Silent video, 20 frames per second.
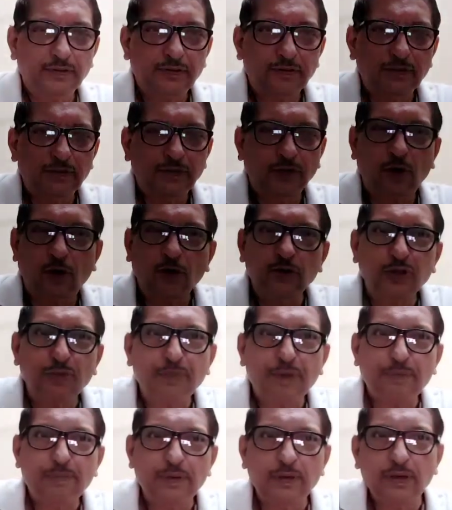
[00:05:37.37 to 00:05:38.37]
So all the
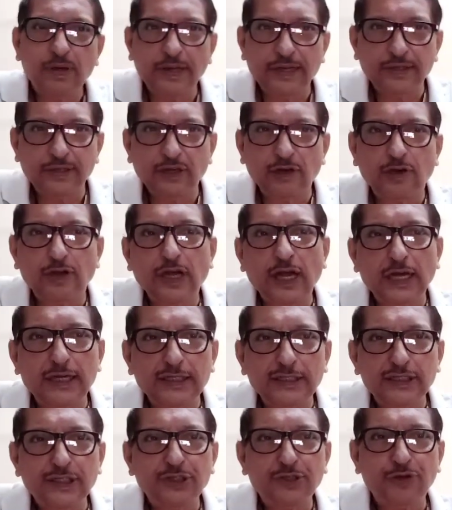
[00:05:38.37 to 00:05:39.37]
people in the
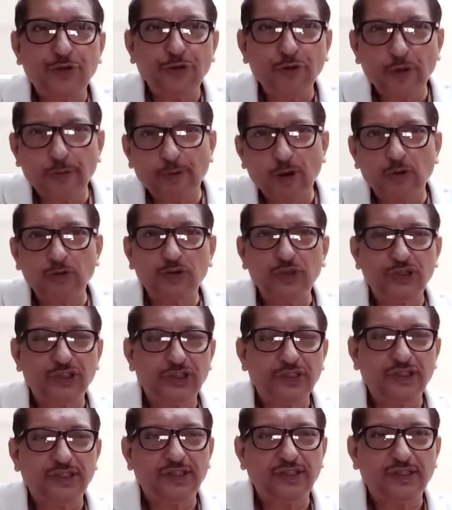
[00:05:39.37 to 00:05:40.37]
locality knew about
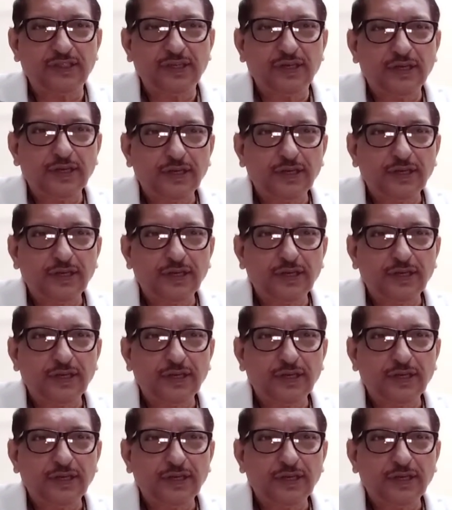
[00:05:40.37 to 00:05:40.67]
this